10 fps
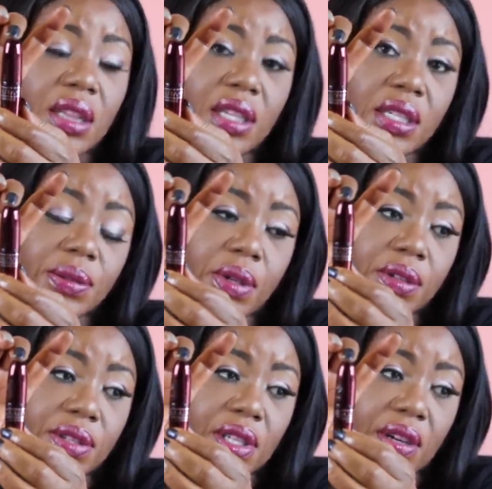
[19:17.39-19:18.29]
These were
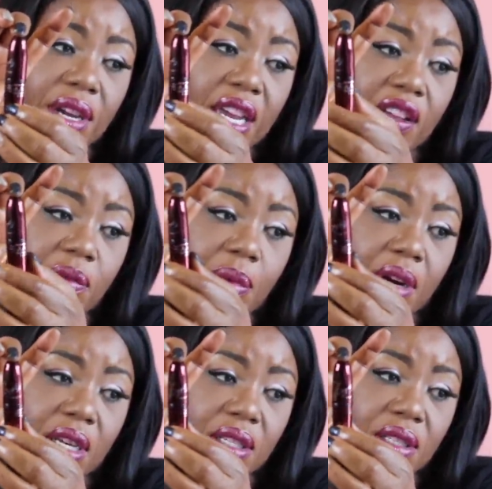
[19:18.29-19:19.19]
on sale half
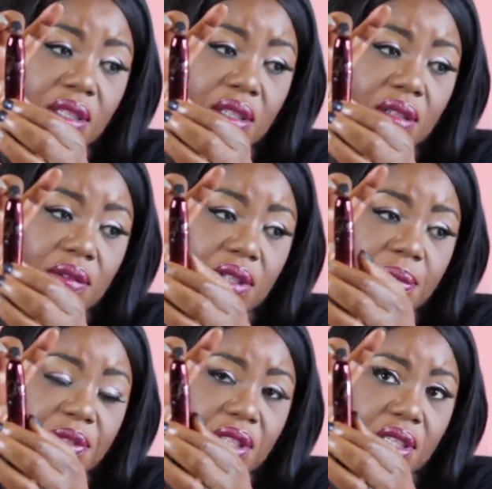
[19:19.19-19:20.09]
price on
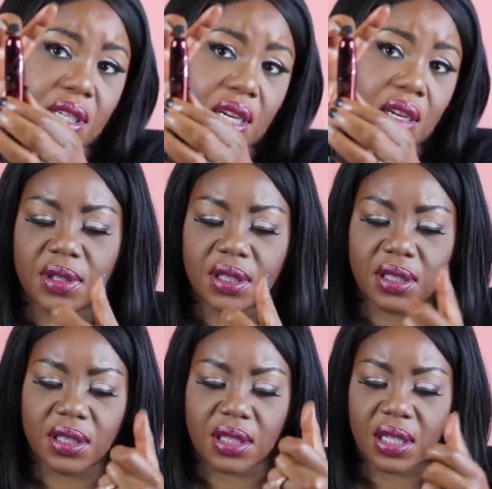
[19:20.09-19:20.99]
lipstick day.
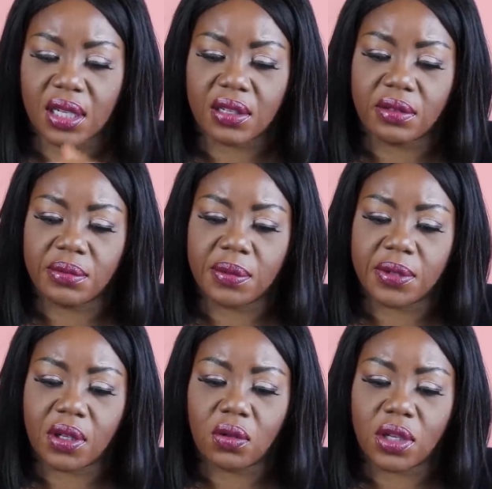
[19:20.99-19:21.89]
This looks like I don't
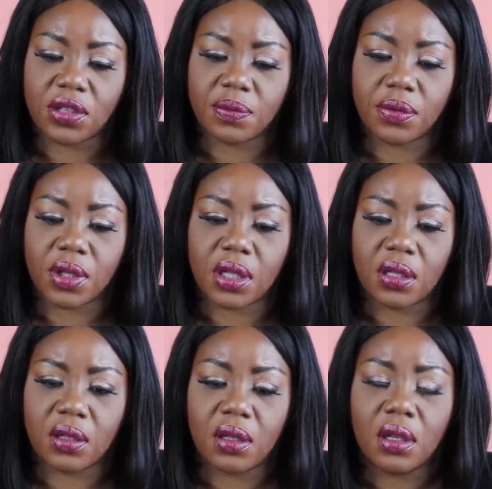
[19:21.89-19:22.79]
remember. Oh, that's
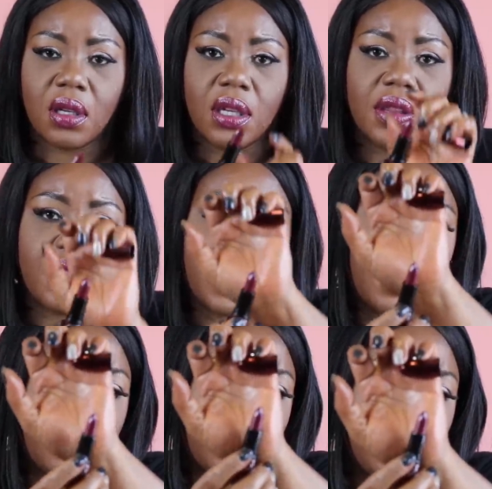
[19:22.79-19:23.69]
pretty.
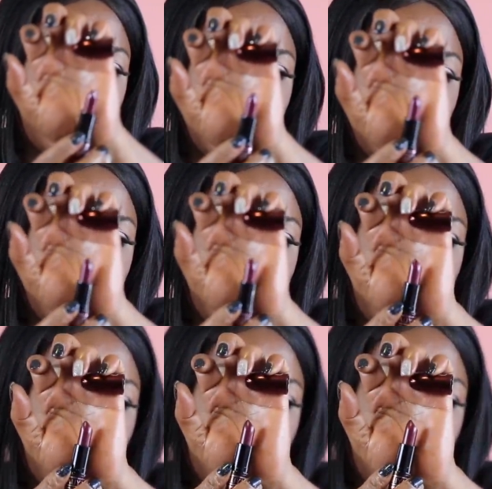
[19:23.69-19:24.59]
That is a really
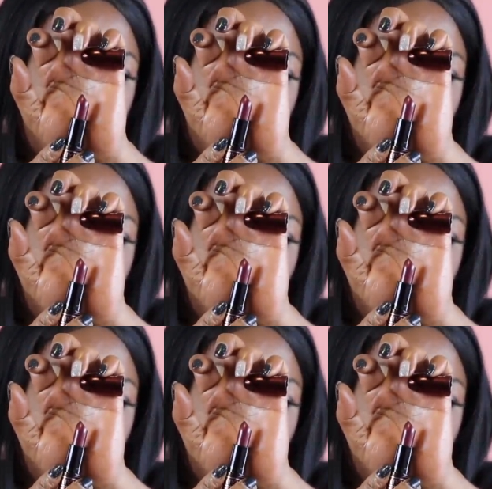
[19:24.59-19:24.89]
pretty color.